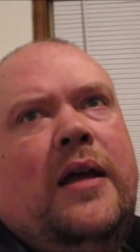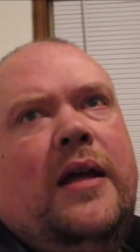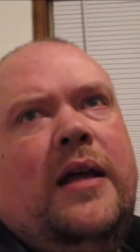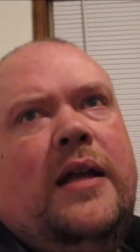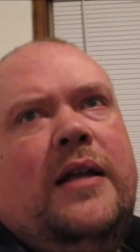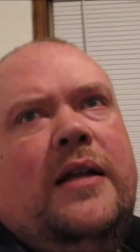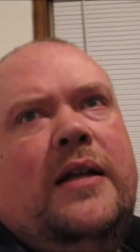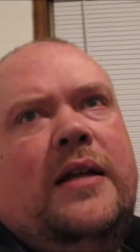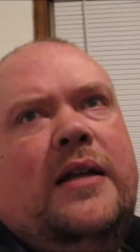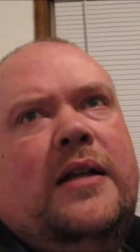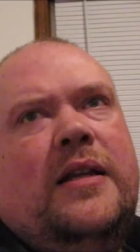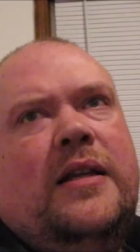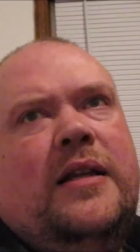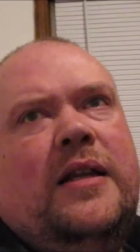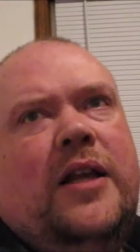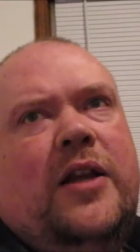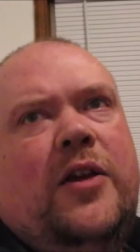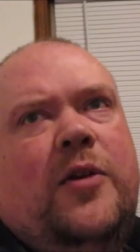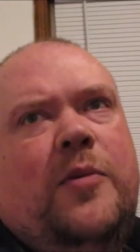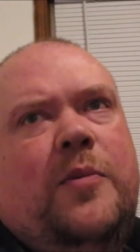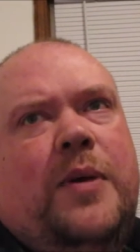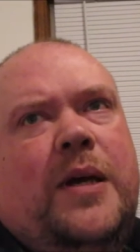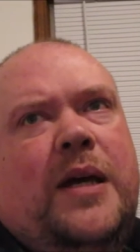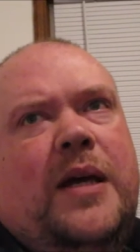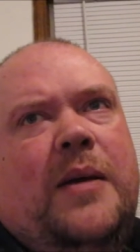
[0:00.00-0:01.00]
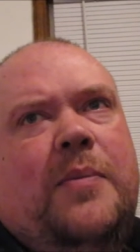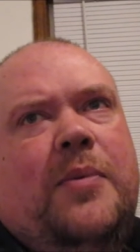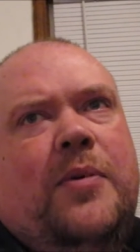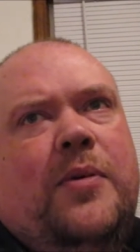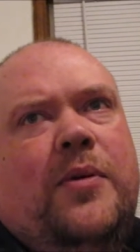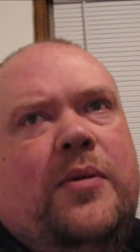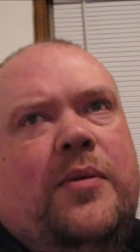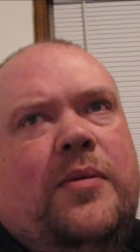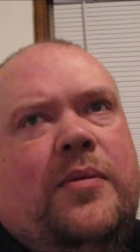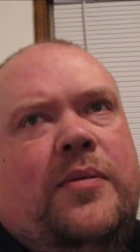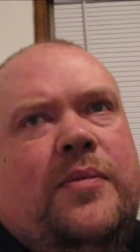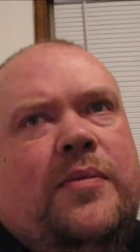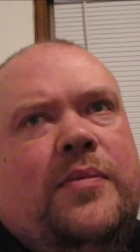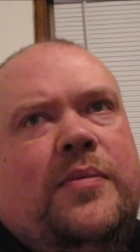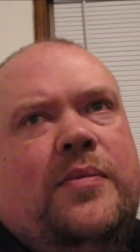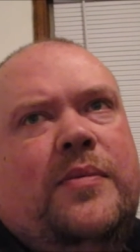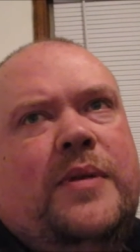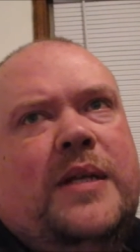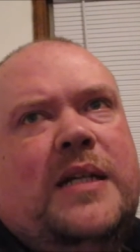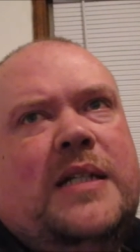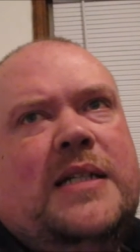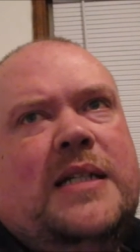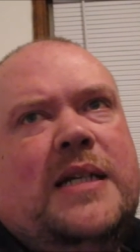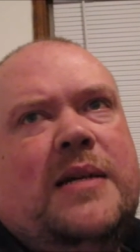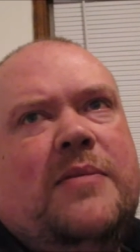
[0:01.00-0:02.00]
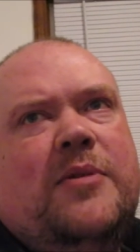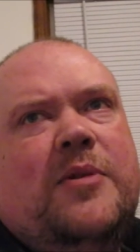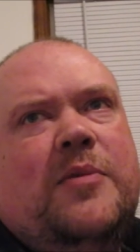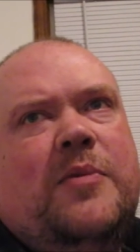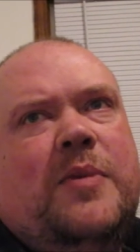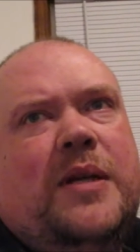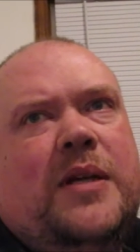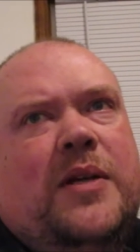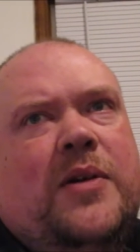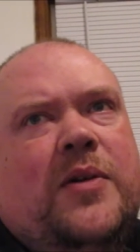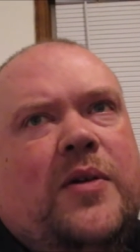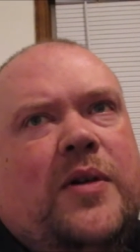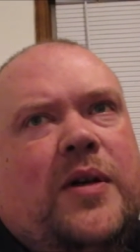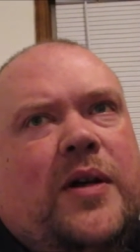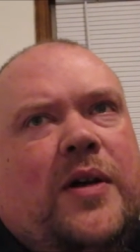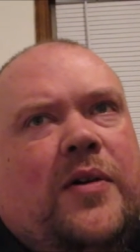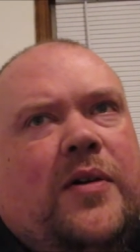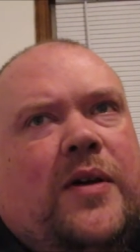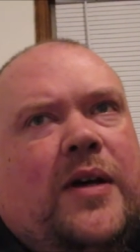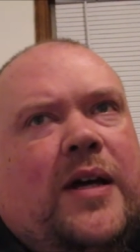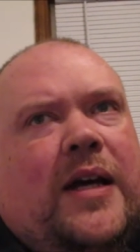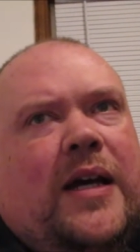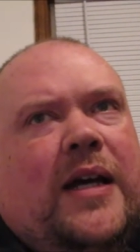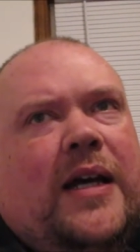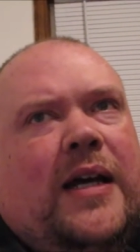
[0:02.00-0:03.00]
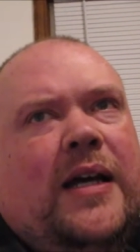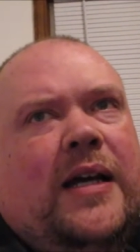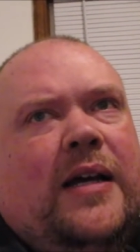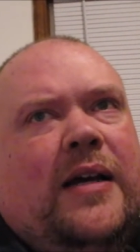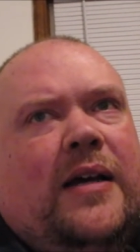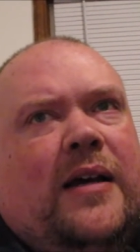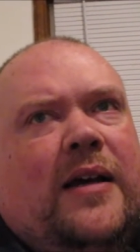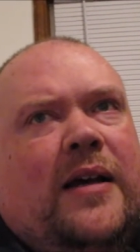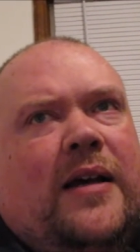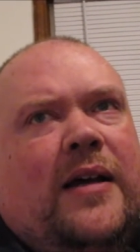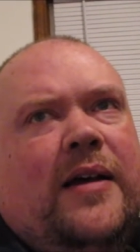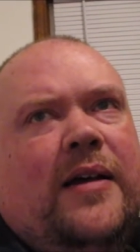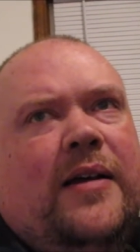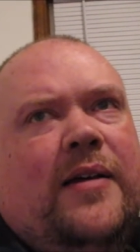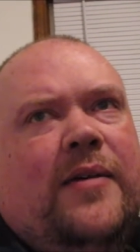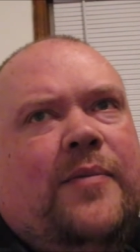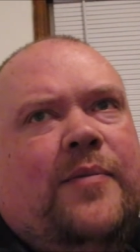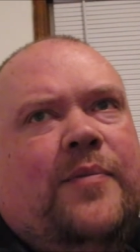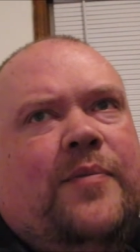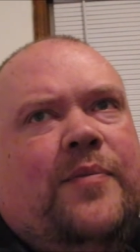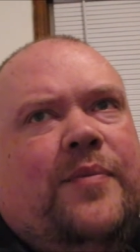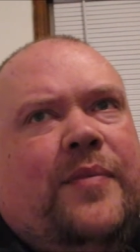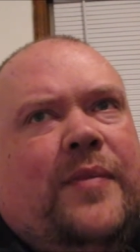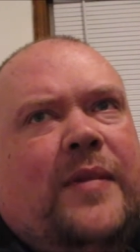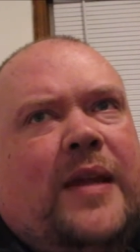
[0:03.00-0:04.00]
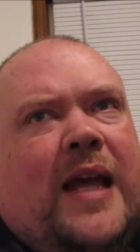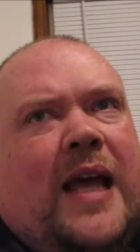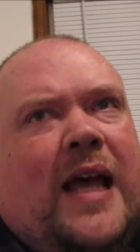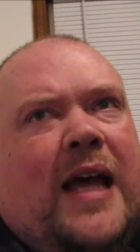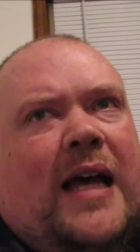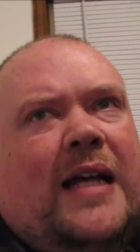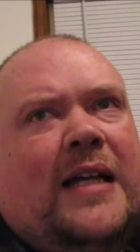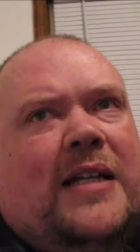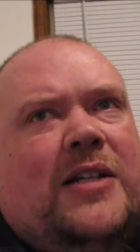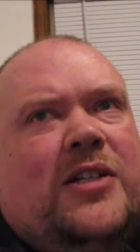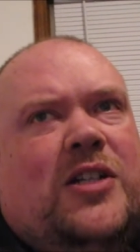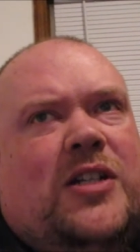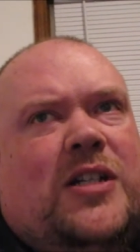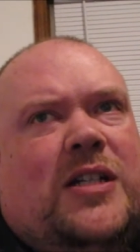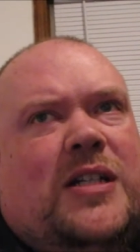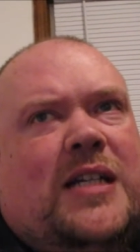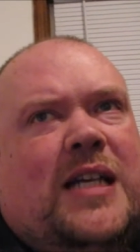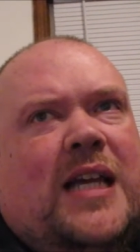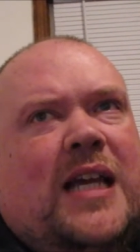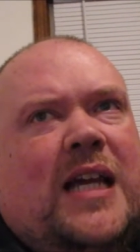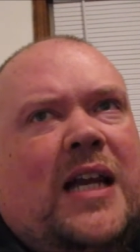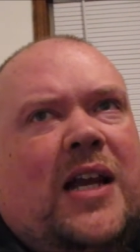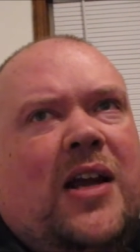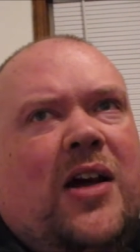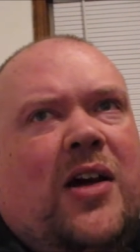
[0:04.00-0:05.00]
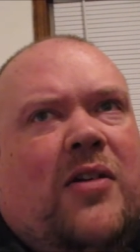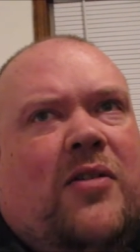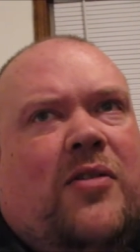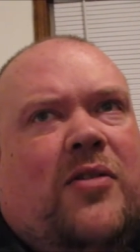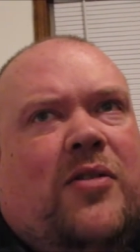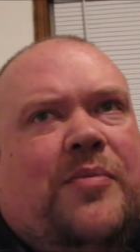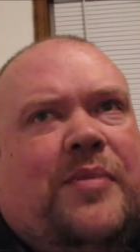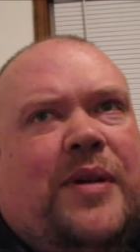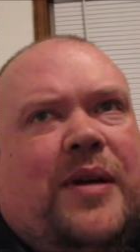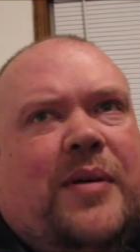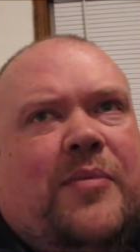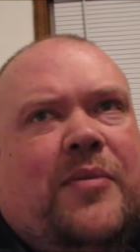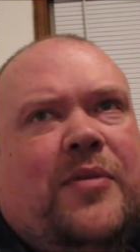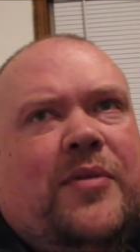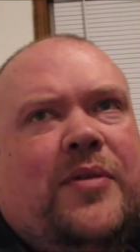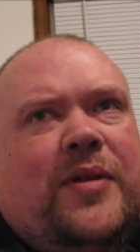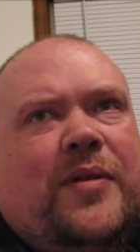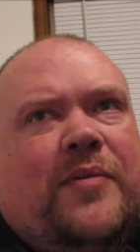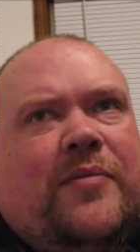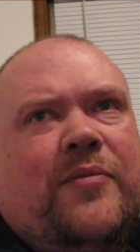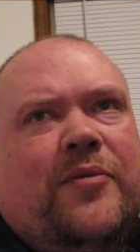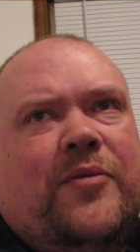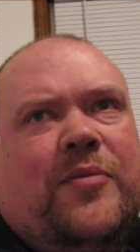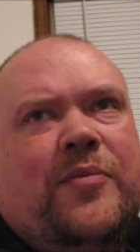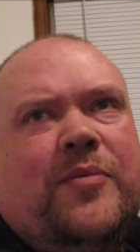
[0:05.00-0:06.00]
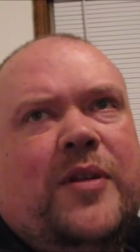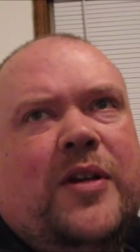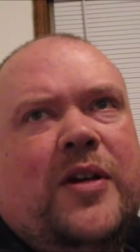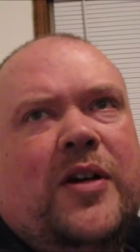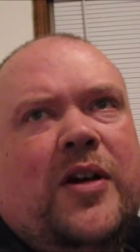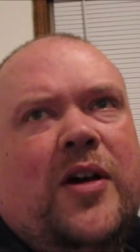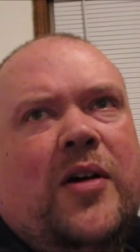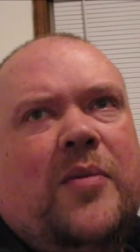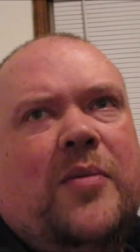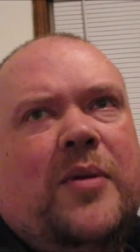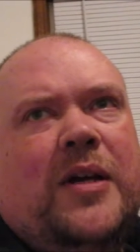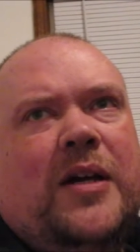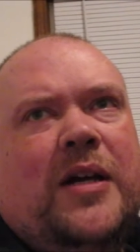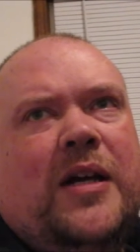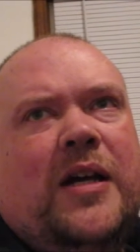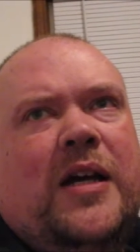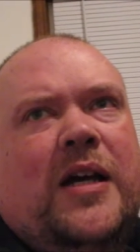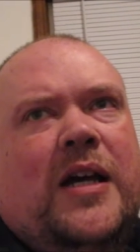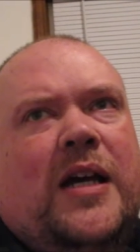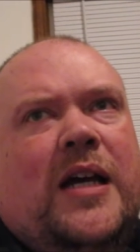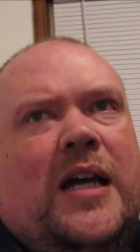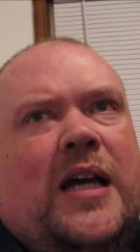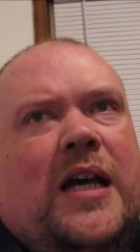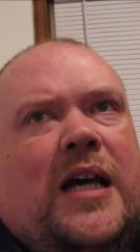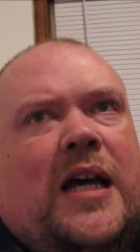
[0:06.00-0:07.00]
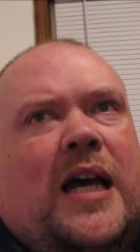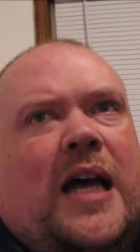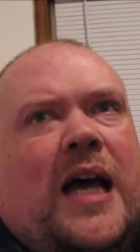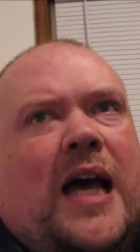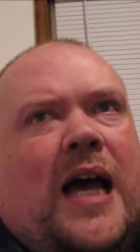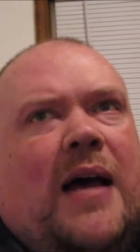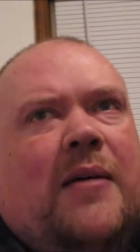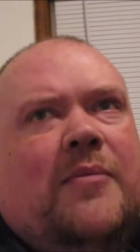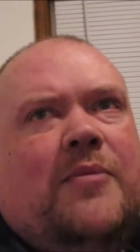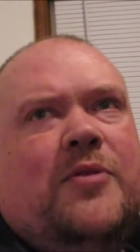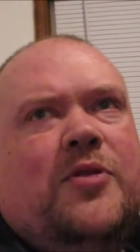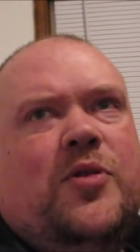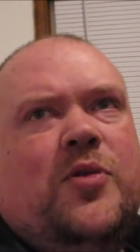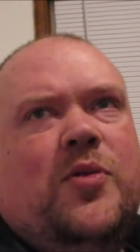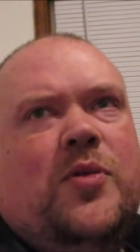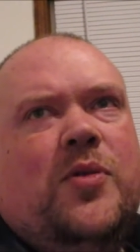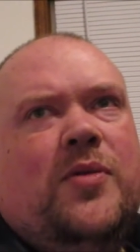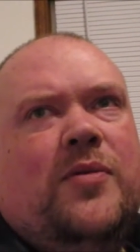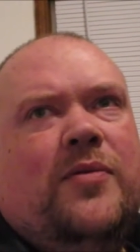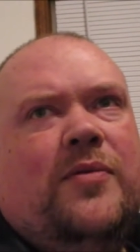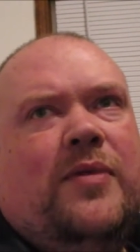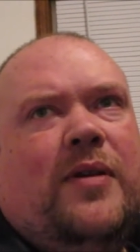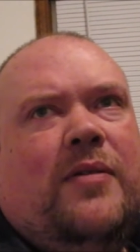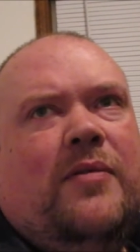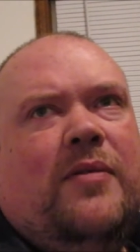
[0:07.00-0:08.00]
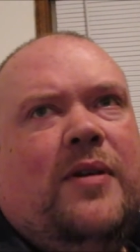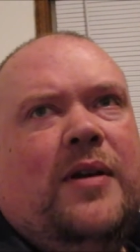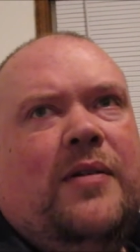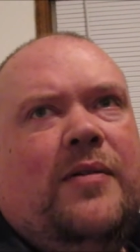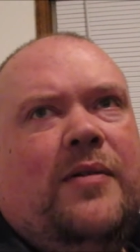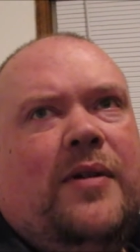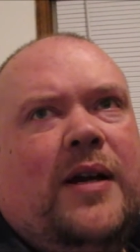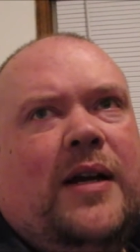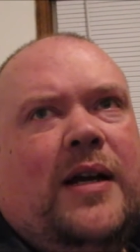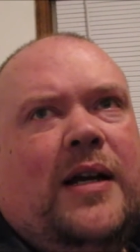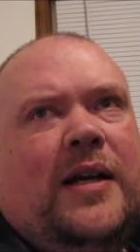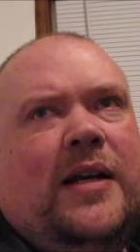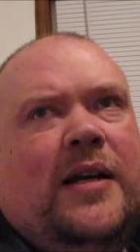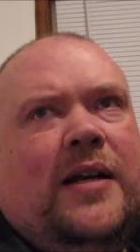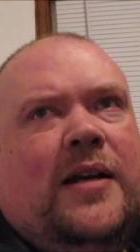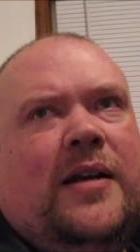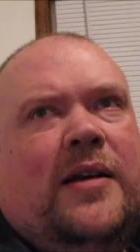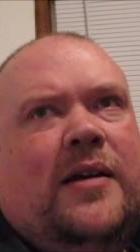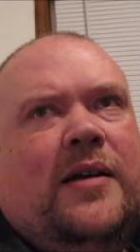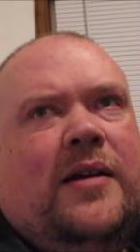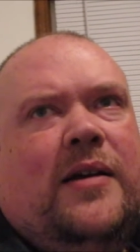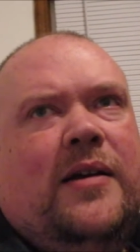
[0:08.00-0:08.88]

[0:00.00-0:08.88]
Uh, new people, they seem to be doing okay. Uh, I just cannot remember them from the comic. I'm sure if I reread,